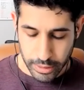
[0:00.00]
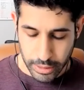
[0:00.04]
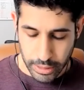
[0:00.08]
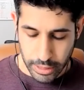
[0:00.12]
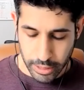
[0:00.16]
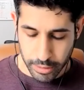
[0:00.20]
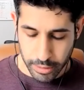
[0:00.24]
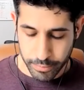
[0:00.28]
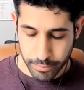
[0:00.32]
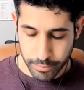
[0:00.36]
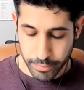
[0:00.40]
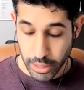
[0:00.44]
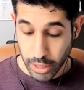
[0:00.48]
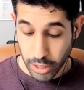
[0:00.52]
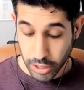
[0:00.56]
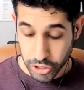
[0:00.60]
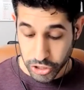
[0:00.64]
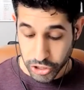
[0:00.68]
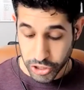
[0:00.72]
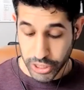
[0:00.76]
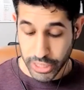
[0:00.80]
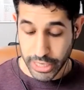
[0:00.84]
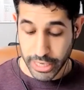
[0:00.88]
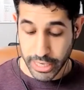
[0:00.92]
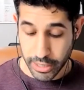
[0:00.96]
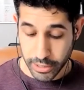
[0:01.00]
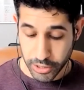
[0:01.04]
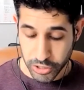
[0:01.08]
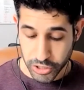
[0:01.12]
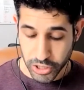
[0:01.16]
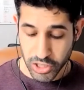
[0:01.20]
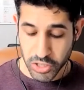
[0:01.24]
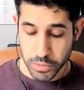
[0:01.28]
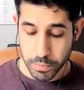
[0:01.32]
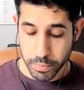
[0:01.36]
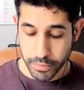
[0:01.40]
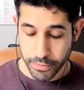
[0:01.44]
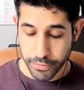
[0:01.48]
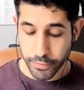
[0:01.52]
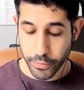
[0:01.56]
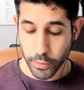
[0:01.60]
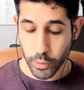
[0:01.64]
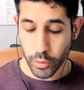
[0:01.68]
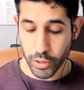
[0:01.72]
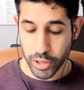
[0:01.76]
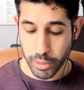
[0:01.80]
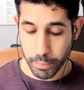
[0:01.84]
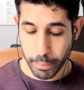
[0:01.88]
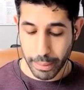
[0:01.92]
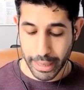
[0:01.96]
last year, just
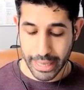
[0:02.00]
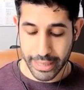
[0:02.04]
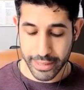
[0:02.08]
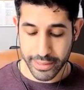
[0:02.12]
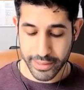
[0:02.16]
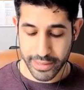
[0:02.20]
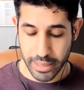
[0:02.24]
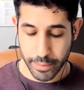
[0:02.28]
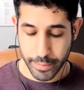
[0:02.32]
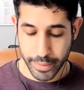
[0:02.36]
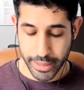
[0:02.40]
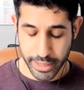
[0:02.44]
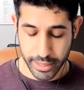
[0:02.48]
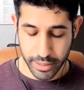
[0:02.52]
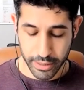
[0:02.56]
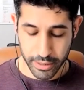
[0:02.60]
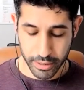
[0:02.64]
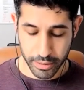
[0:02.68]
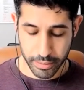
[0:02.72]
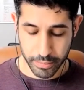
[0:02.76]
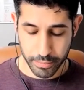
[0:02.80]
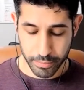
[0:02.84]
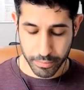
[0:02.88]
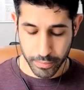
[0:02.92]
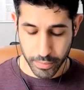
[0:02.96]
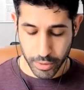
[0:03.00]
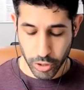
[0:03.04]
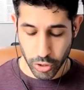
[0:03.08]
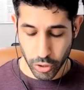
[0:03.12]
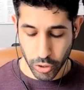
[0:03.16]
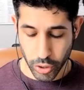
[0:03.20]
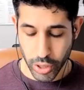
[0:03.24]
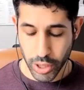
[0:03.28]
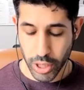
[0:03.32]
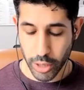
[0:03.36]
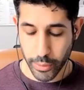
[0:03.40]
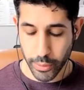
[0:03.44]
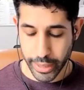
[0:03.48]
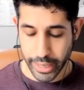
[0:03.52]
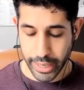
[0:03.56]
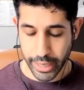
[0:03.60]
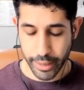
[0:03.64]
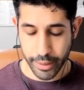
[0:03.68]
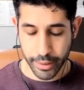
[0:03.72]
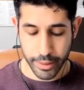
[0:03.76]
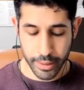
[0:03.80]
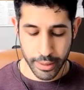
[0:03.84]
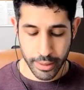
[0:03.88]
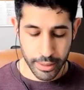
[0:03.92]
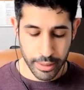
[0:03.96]
before the pandemic got
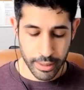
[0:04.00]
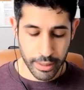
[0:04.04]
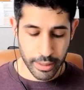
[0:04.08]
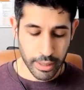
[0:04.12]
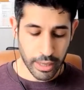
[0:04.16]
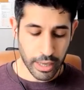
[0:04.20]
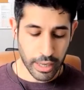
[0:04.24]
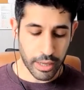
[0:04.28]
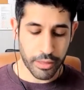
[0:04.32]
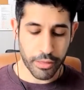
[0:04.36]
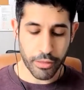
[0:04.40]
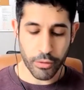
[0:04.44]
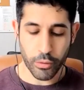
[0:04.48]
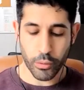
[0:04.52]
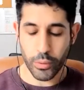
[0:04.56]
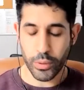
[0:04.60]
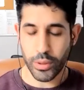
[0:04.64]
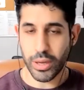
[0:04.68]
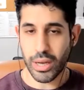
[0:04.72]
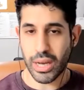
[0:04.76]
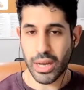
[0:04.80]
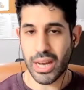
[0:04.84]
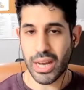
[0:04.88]
going, I thought,